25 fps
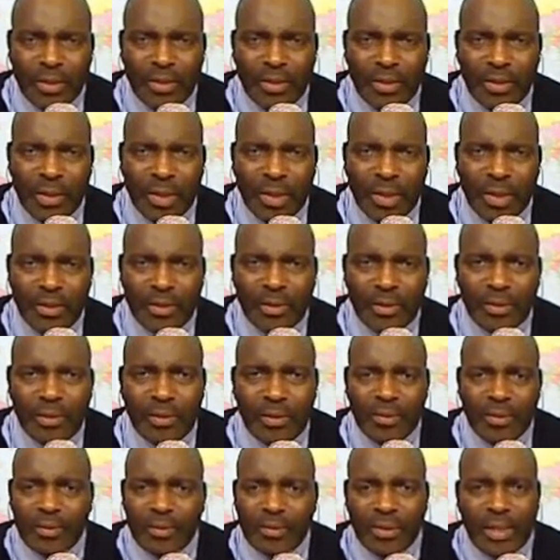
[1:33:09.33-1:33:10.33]
I just
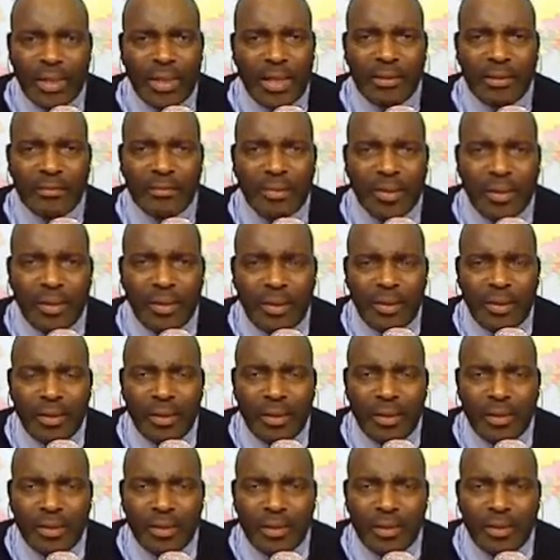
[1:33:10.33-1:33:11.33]
couldn't see it.
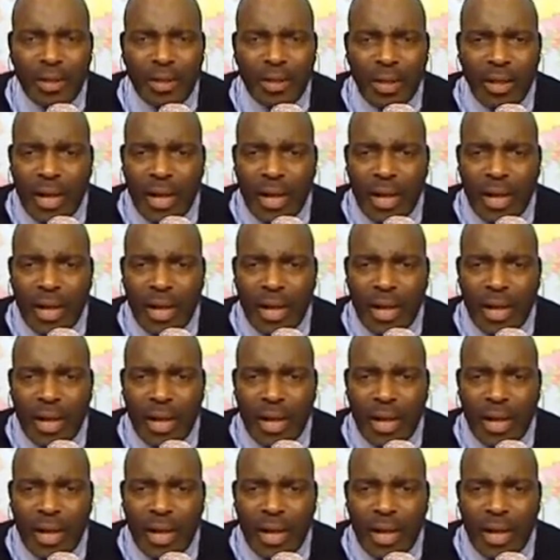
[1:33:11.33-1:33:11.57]
Just the